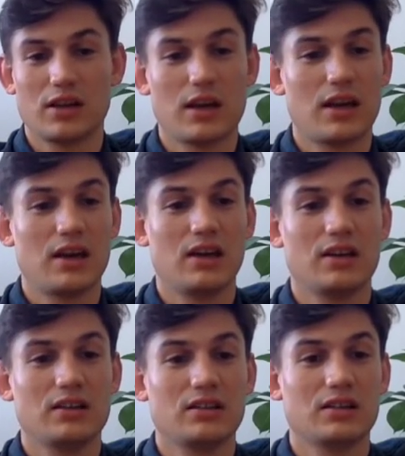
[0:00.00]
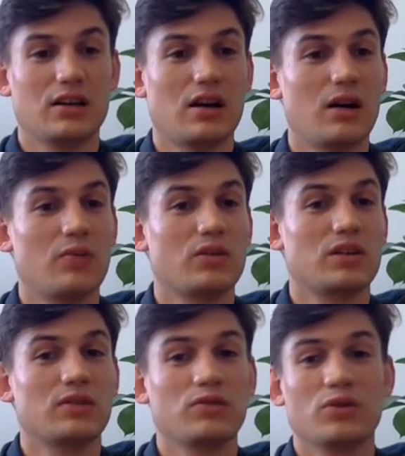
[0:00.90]
and I would
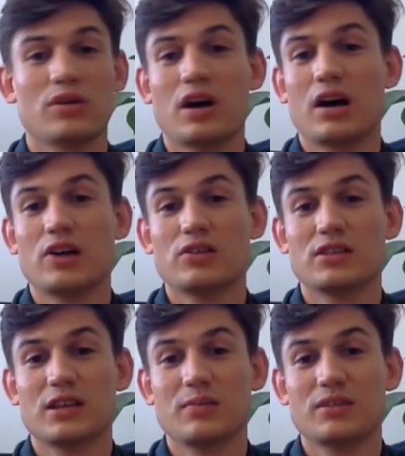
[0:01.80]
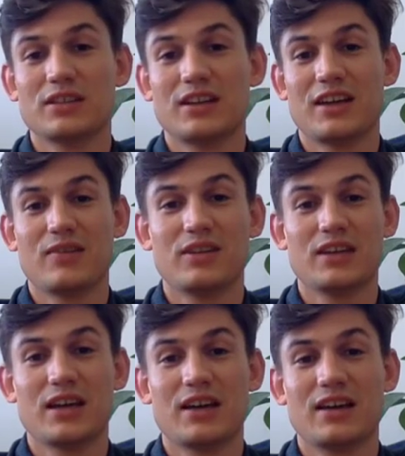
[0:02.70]
give you 110% every
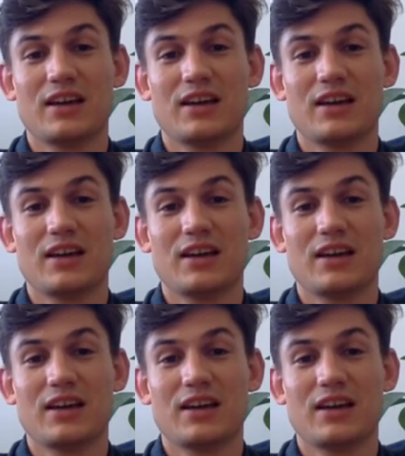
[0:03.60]
day.